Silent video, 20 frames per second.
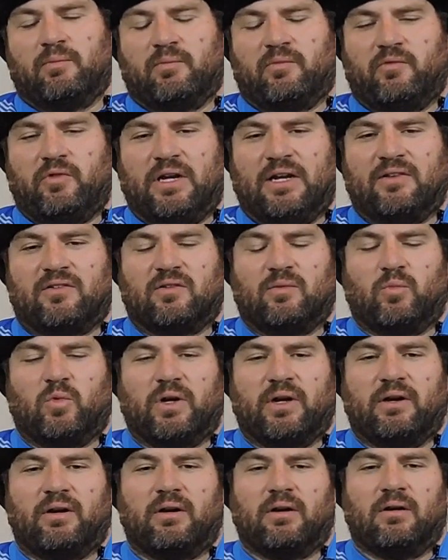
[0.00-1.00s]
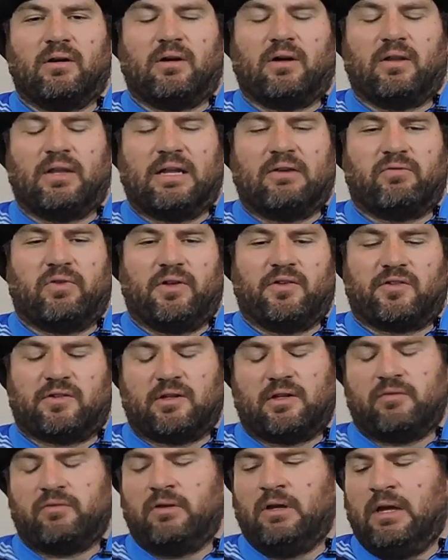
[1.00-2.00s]
ransomware, all that fun
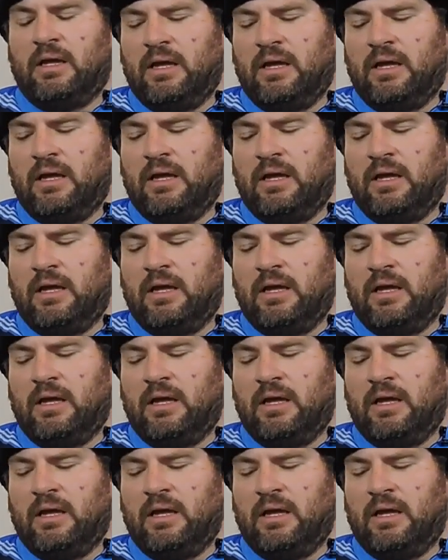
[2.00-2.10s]
stuff.